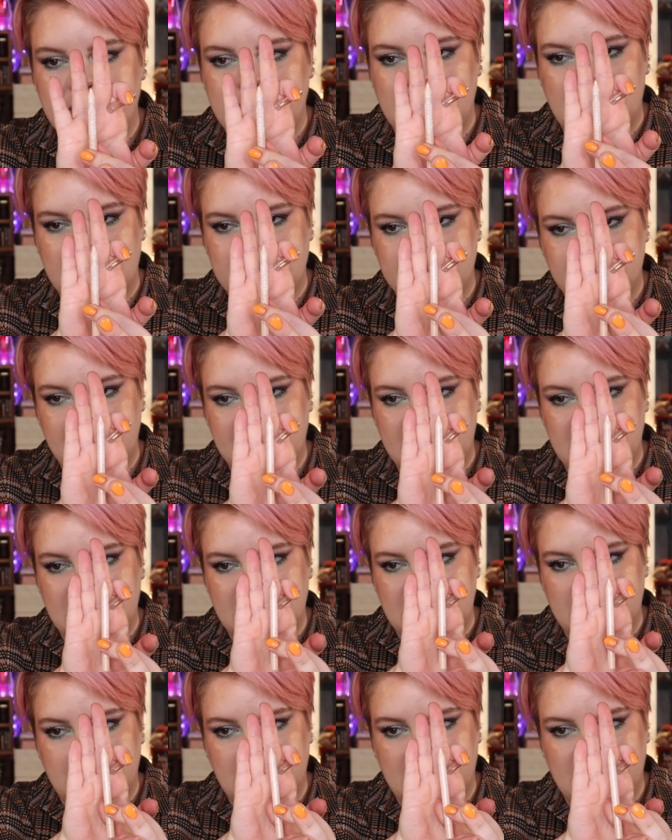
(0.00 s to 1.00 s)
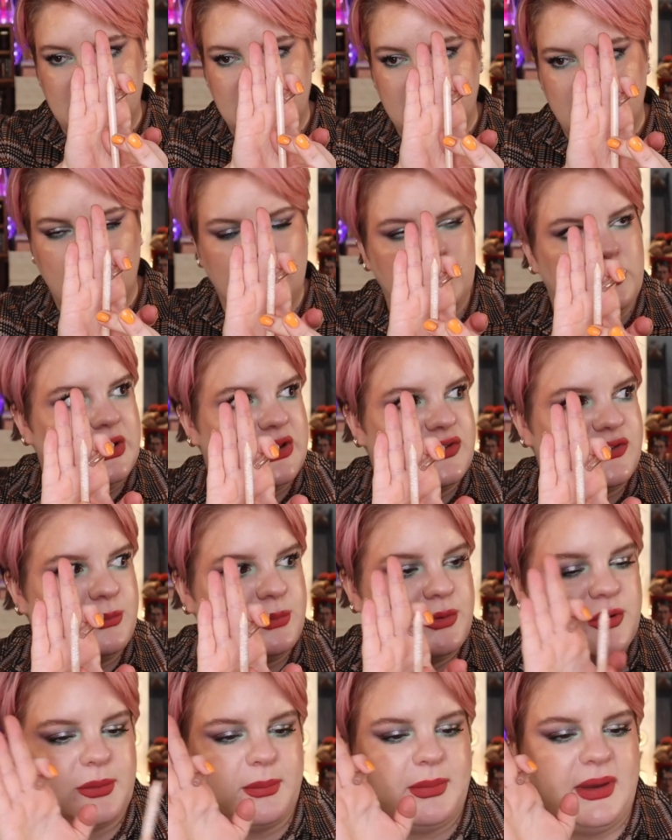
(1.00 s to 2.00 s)
It has been in my whole collection
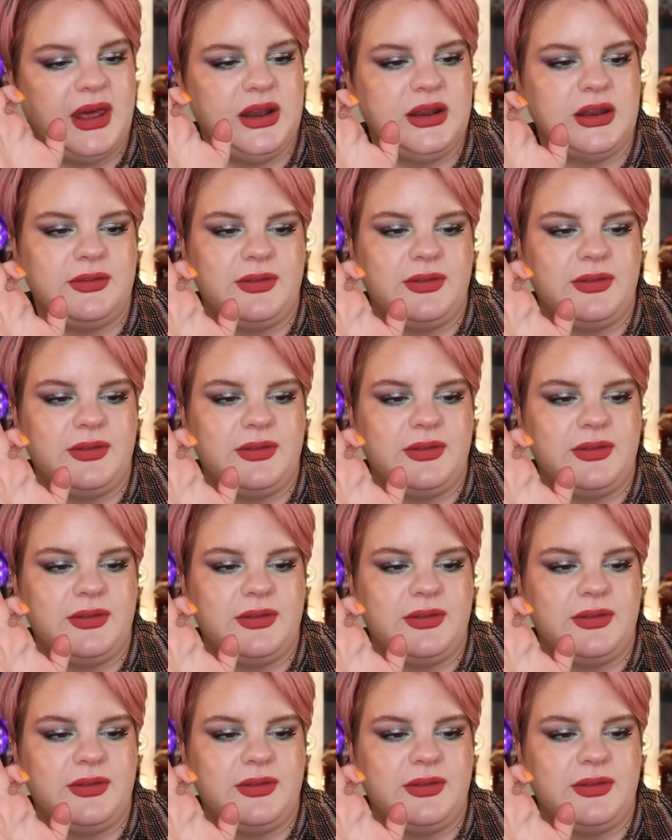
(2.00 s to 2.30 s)
projectpan,